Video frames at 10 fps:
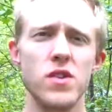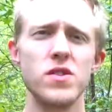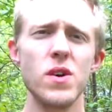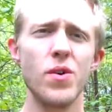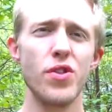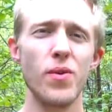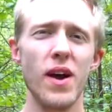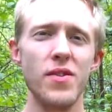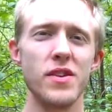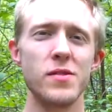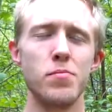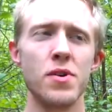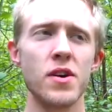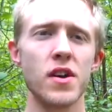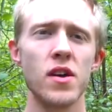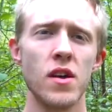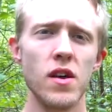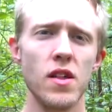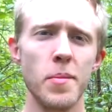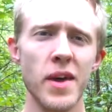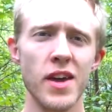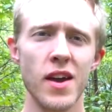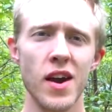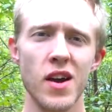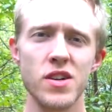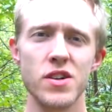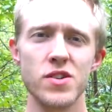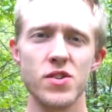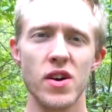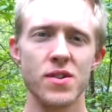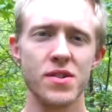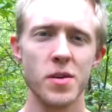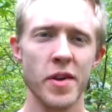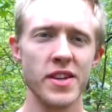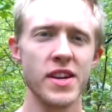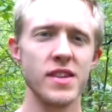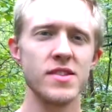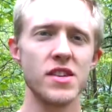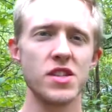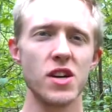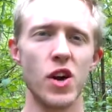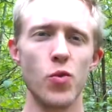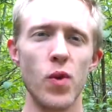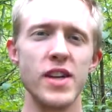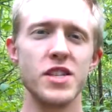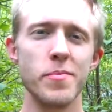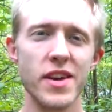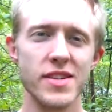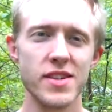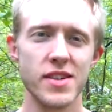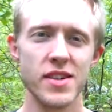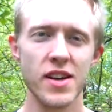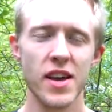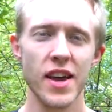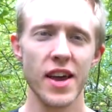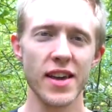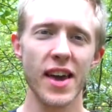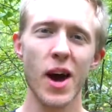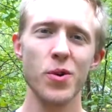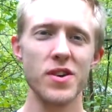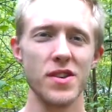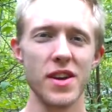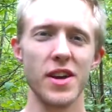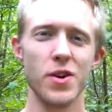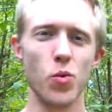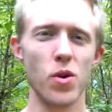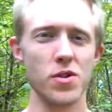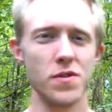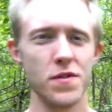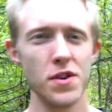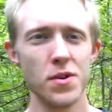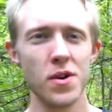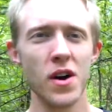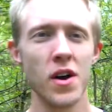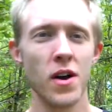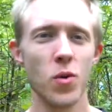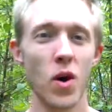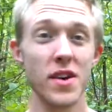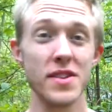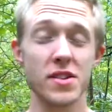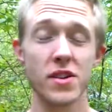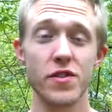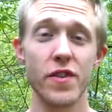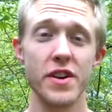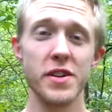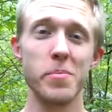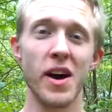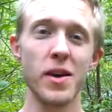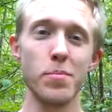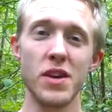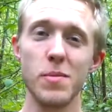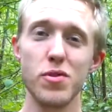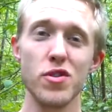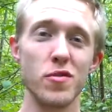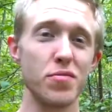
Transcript: So throughout this book, the main character struggles to maintain such a regimented and calculated worldview while he's confronted by people,